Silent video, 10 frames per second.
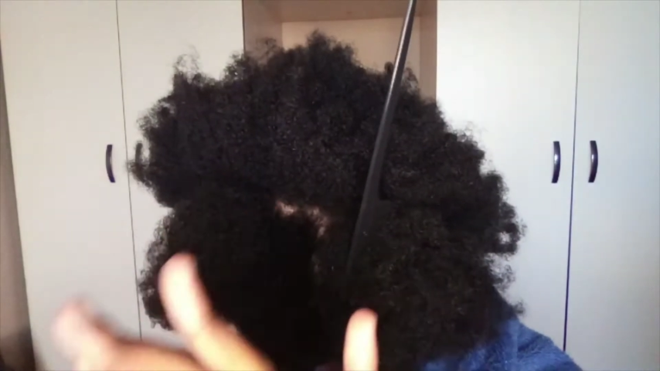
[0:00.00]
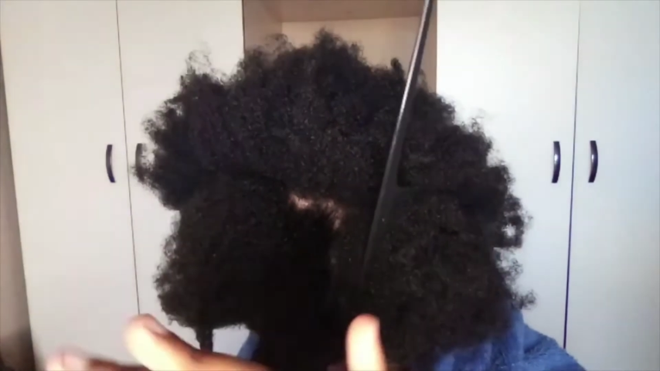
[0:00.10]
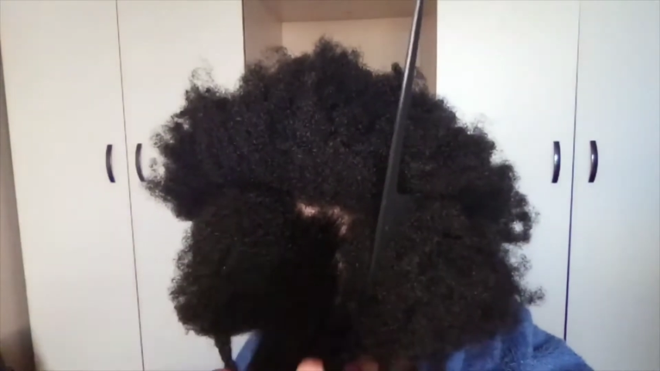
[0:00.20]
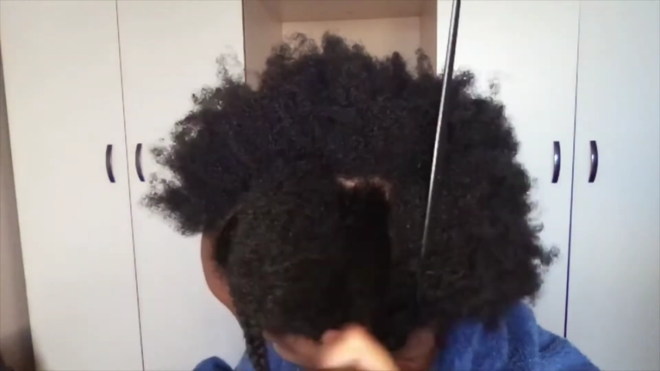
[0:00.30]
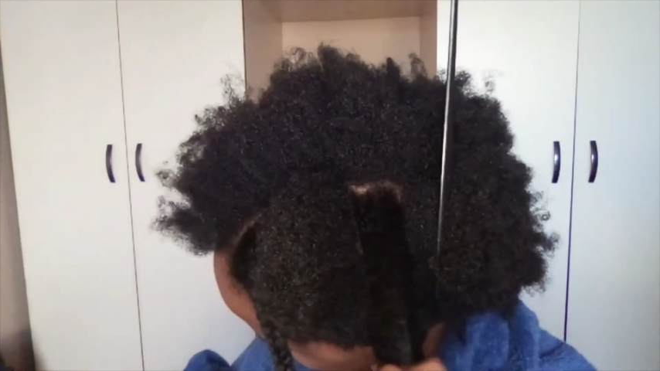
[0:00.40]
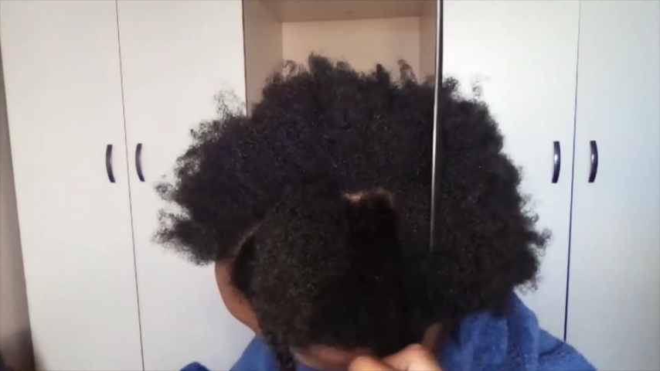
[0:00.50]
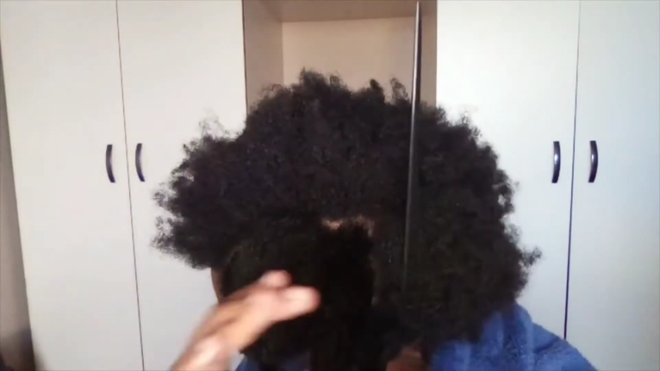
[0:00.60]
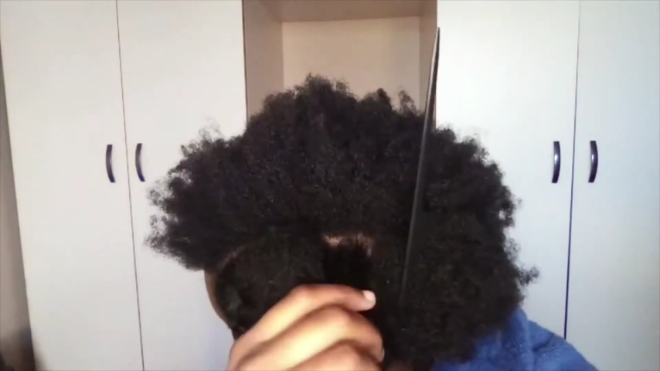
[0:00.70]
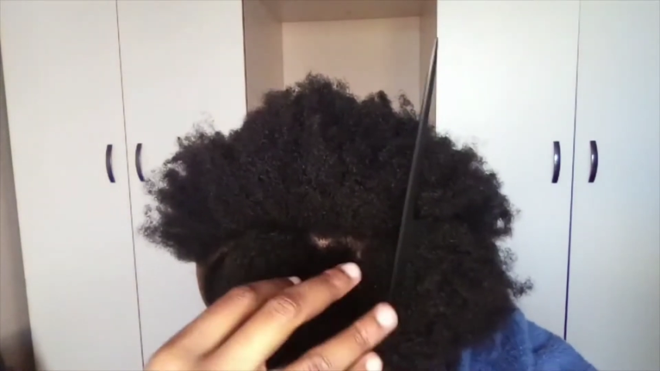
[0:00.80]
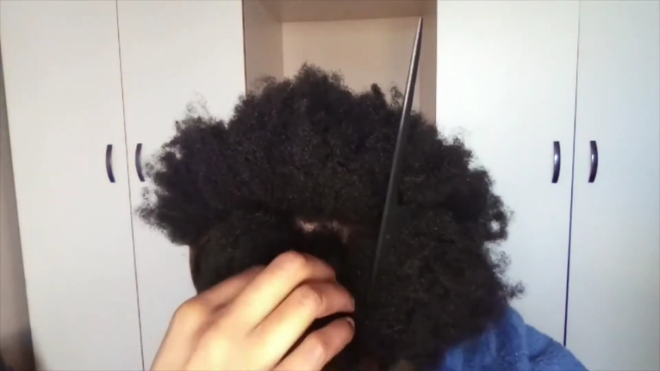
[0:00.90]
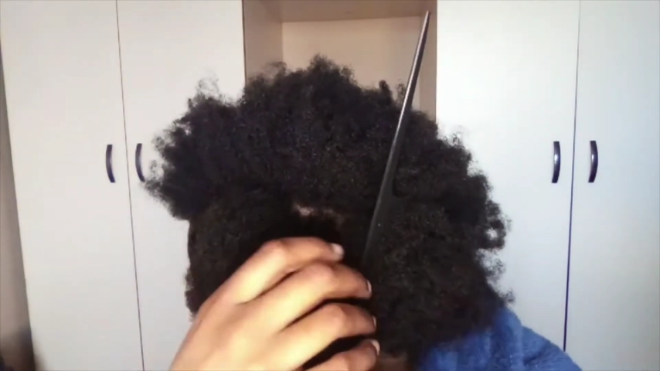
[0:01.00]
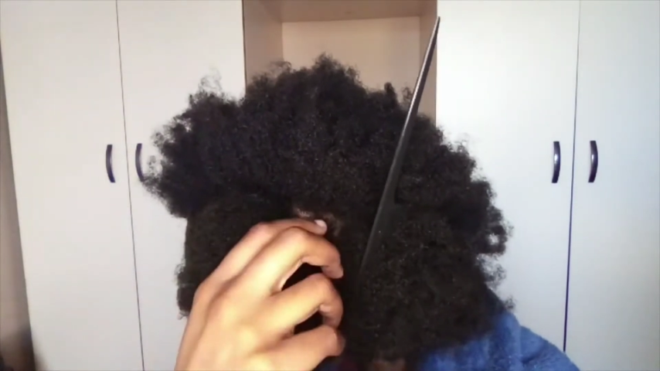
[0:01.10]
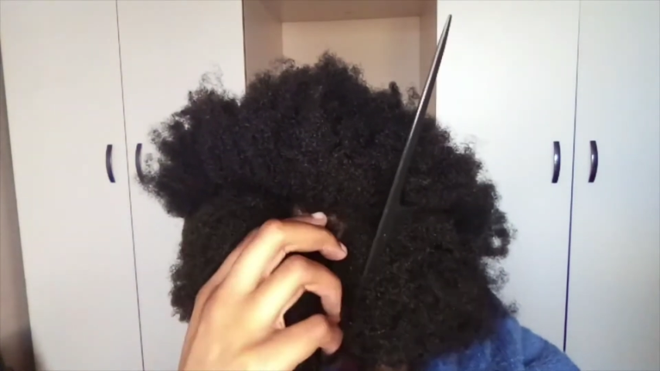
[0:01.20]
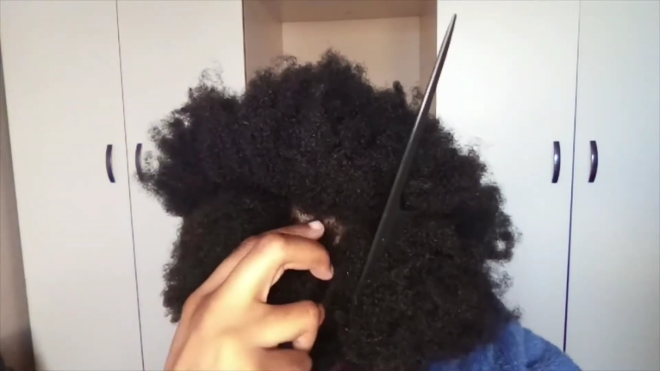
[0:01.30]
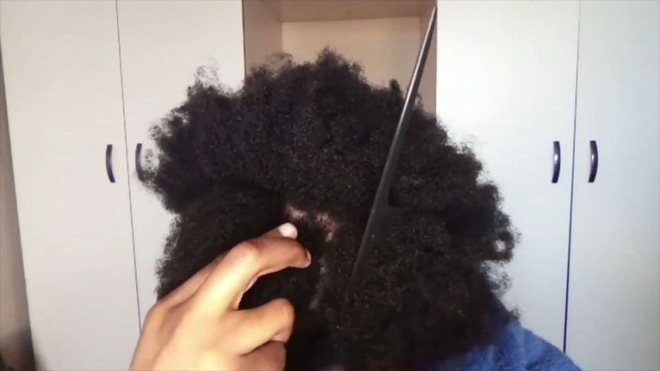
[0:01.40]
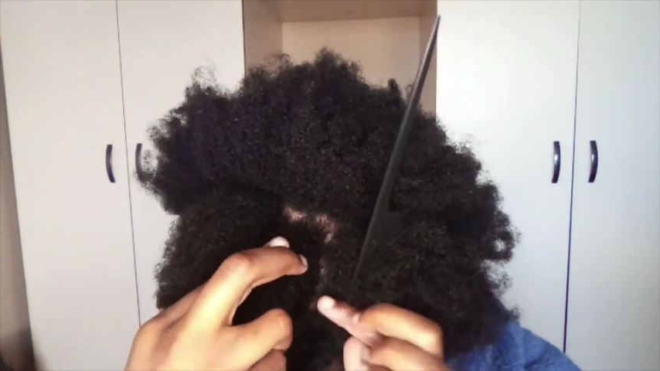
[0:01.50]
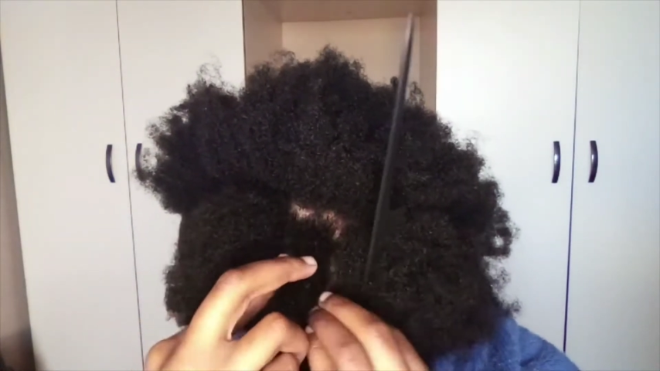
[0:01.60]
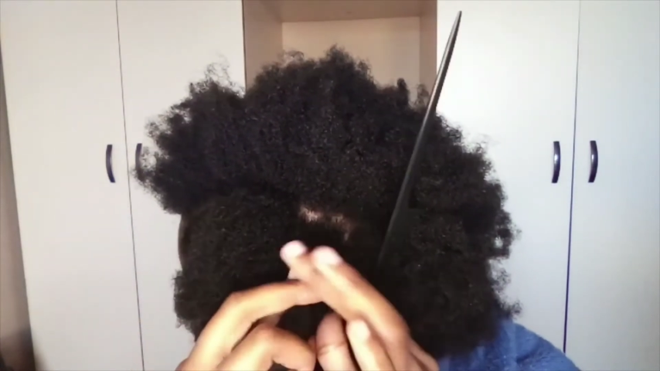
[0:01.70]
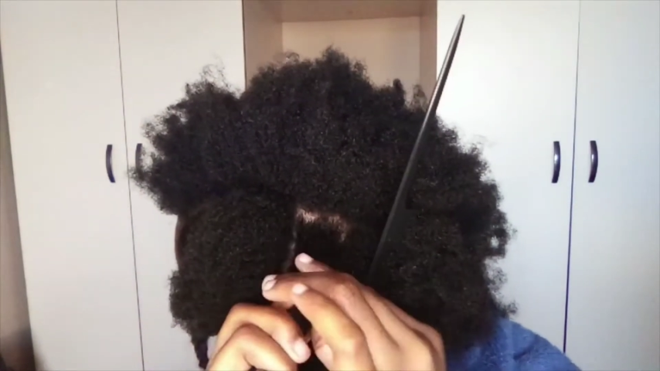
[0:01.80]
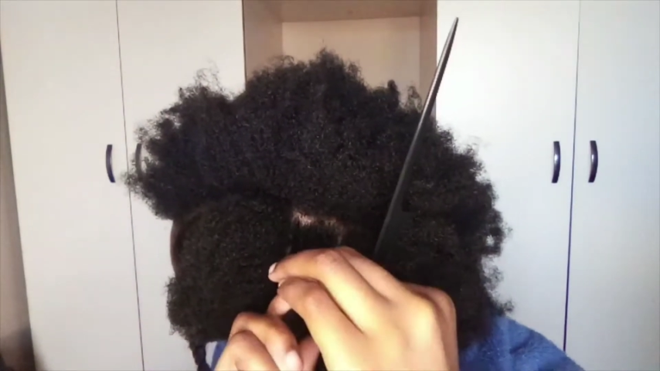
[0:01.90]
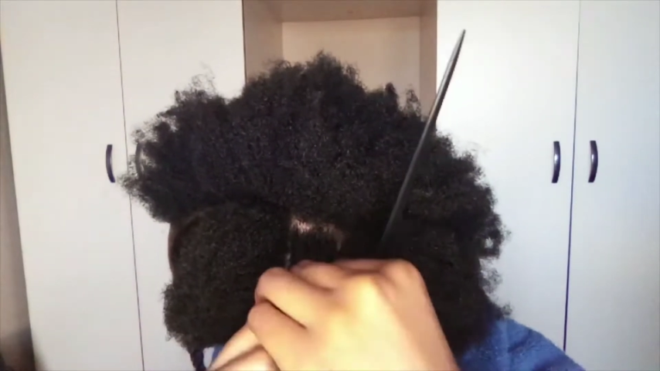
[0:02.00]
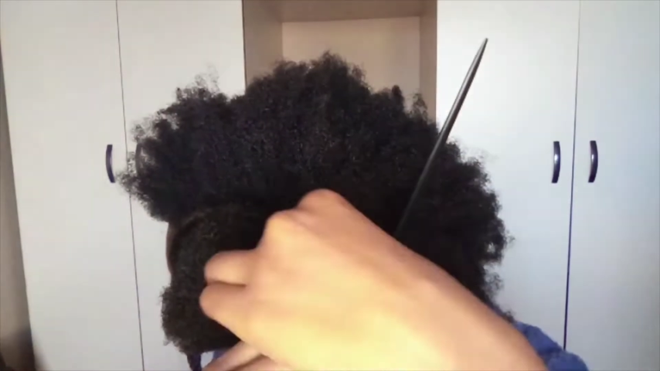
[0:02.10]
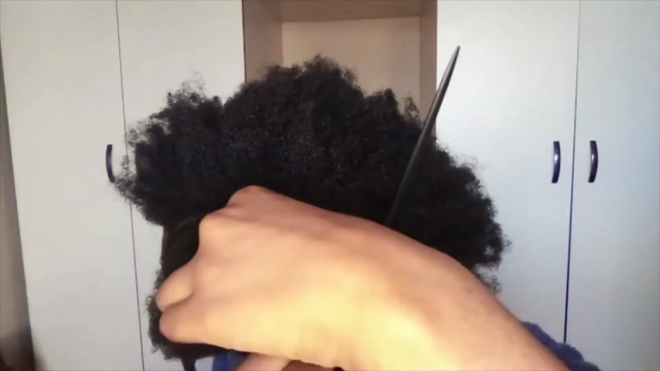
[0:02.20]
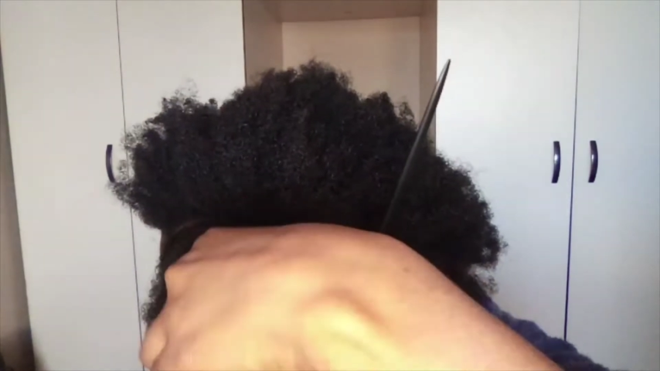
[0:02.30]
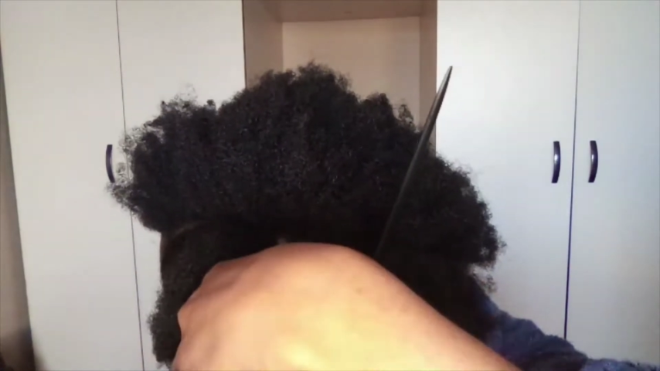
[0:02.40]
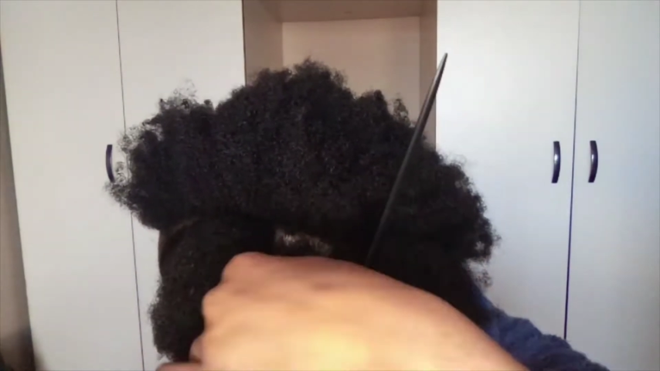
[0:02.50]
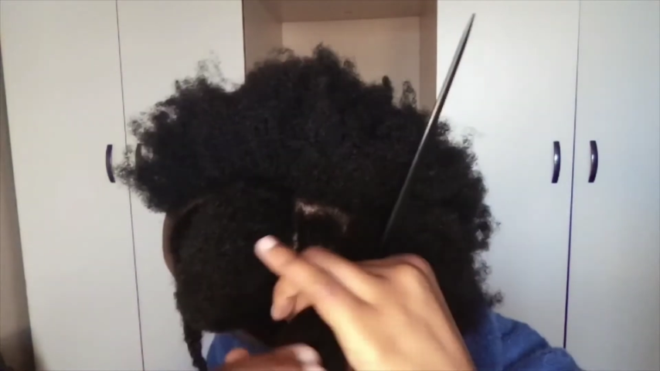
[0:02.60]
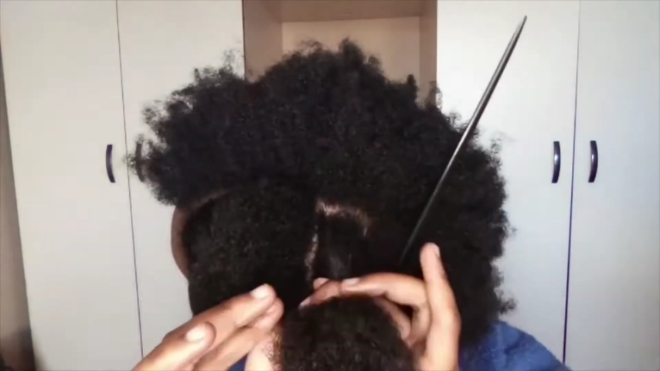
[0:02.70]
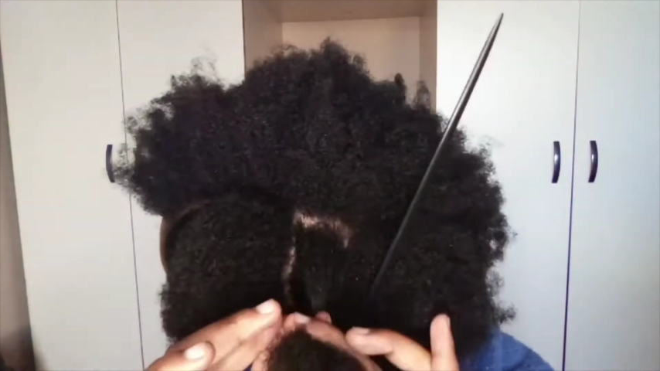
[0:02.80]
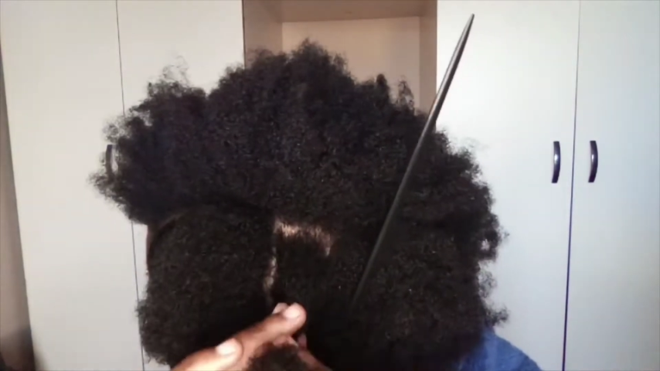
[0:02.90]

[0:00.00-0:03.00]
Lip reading: [unreadable: no face in view]